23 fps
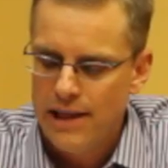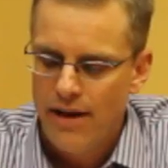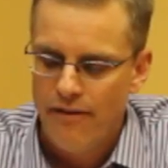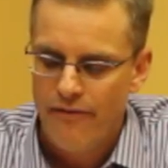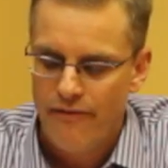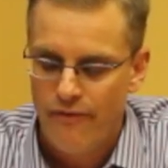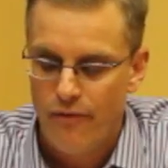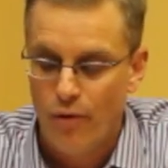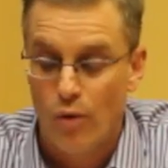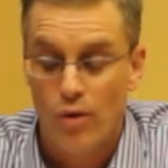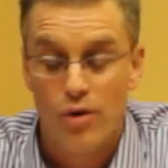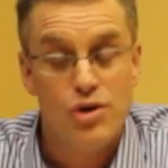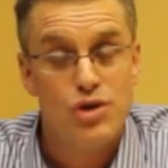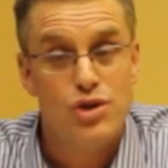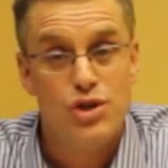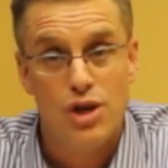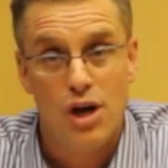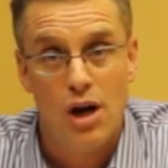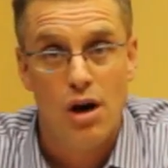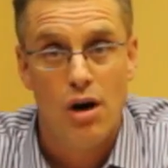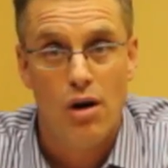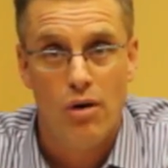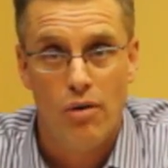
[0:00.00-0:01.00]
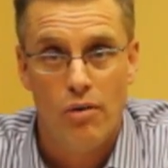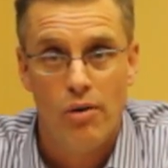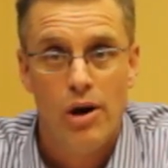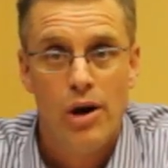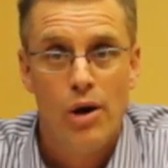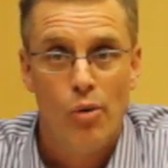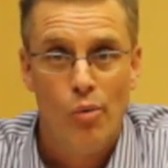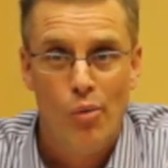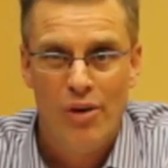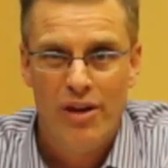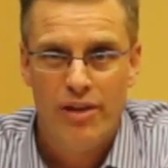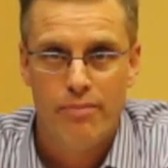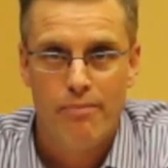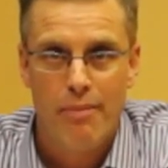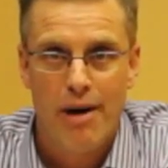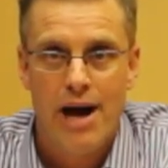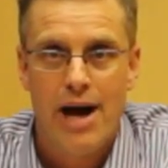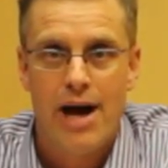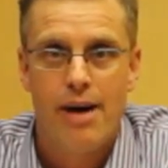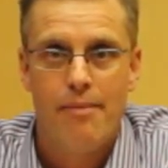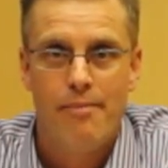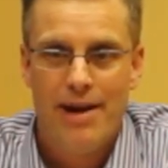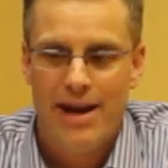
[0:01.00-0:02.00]
for Joe with
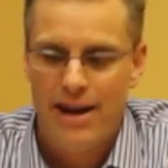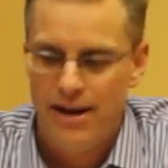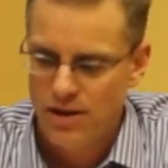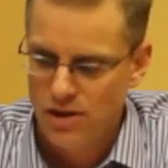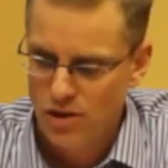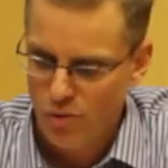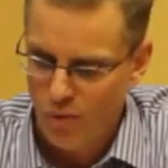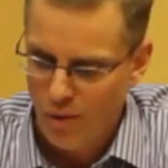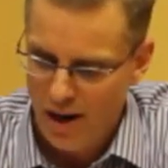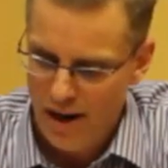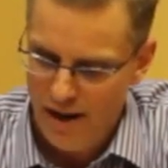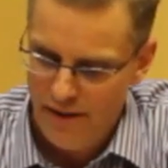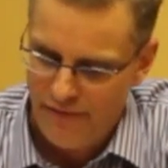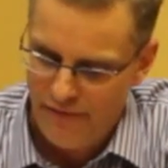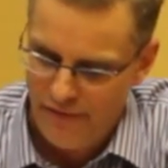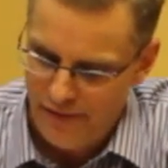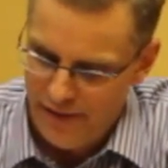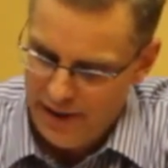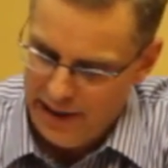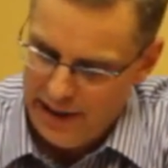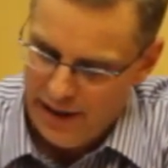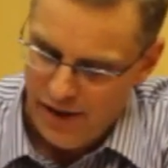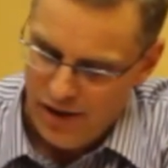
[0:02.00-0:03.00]
Bob and his wife,